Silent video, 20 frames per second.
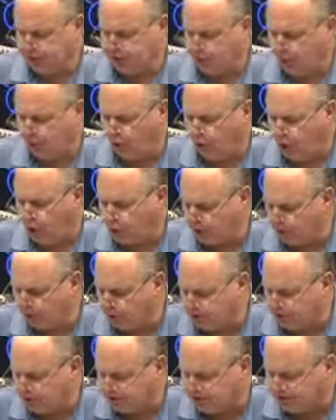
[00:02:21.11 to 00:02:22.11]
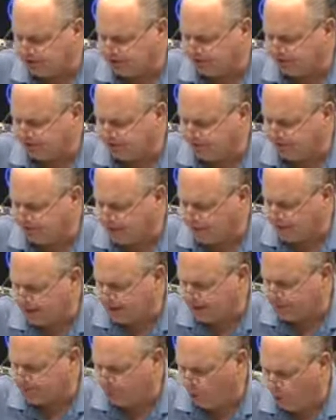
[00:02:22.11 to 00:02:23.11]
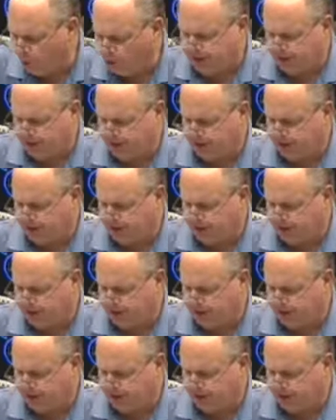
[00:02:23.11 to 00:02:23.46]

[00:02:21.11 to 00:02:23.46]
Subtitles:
no longer resist delivering the polling